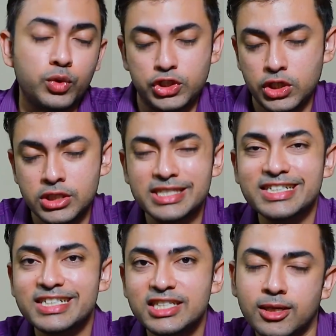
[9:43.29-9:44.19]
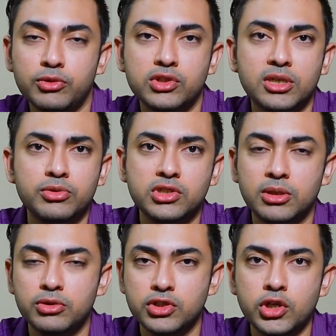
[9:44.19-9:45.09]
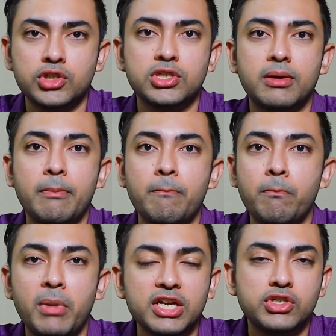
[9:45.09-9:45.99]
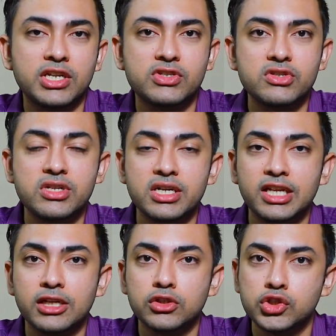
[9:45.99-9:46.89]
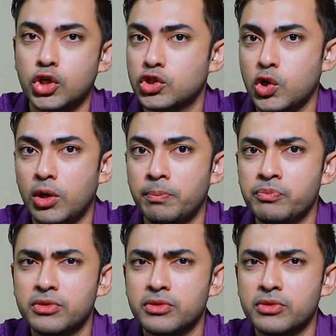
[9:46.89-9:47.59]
which is www.mygenesislearning.com.